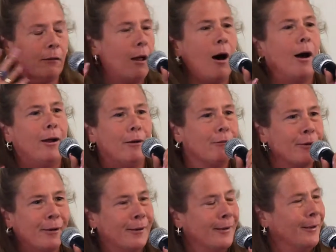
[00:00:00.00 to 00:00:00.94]
live.
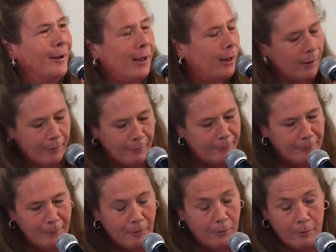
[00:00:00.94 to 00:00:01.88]

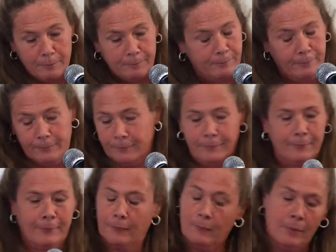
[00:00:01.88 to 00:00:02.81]
And um,
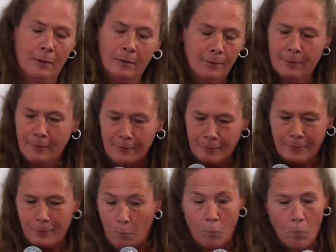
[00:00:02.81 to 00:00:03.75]

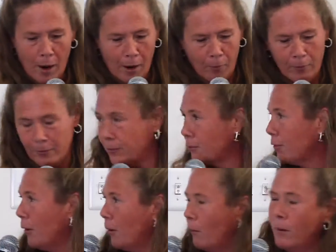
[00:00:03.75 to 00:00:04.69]
wow.
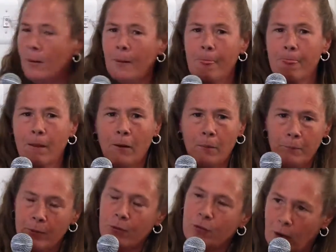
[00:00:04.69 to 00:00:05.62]
So um,
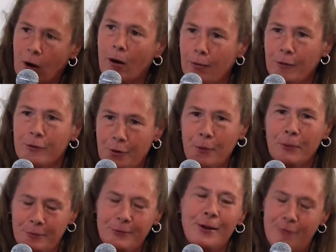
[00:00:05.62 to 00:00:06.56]
the star of this show
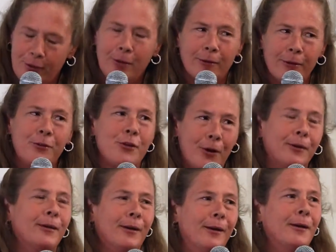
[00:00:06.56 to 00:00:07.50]
is definitely
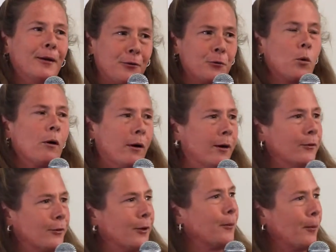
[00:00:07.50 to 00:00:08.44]
Sheldon and his work.
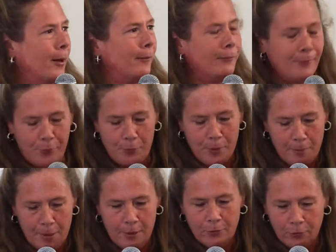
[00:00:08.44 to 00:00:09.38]
He's going to read three
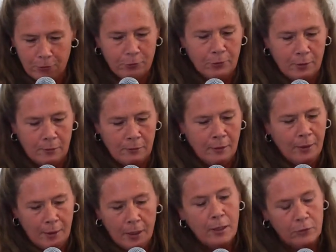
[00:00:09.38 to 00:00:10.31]
pieces and
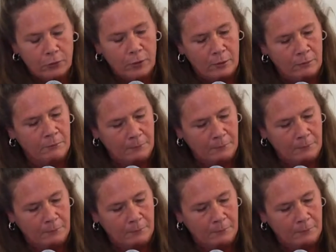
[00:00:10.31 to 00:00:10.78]
he's going